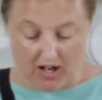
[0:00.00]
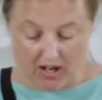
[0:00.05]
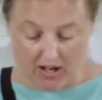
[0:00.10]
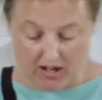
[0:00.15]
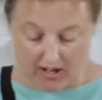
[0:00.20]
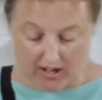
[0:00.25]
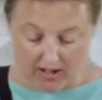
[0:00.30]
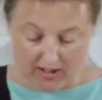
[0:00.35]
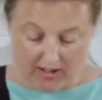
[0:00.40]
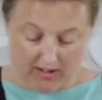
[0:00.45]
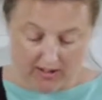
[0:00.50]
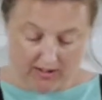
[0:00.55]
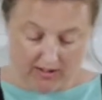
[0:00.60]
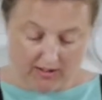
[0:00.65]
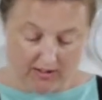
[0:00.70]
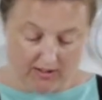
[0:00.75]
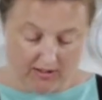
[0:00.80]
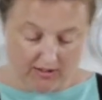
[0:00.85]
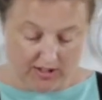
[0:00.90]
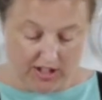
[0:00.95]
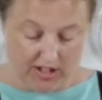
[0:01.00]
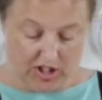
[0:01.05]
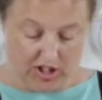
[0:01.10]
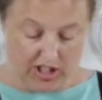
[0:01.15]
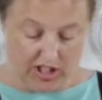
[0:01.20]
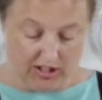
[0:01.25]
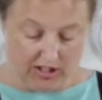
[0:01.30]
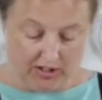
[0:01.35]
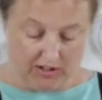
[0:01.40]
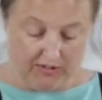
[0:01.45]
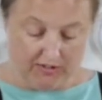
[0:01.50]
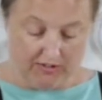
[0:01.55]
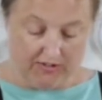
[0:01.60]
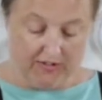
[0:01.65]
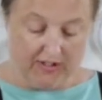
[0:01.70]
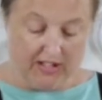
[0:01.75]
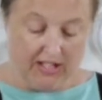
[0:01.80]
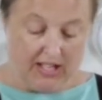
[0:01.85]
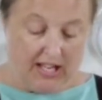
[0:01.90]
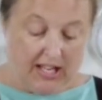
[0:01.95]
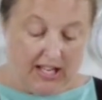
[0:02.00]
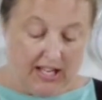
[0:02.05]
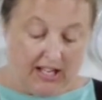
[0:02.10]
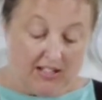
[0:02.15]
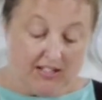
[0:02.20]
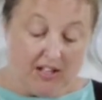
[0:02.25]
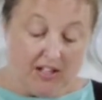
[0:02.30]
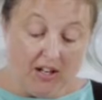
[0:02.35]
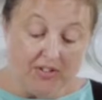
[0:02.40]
hard, crunchy loaf. It's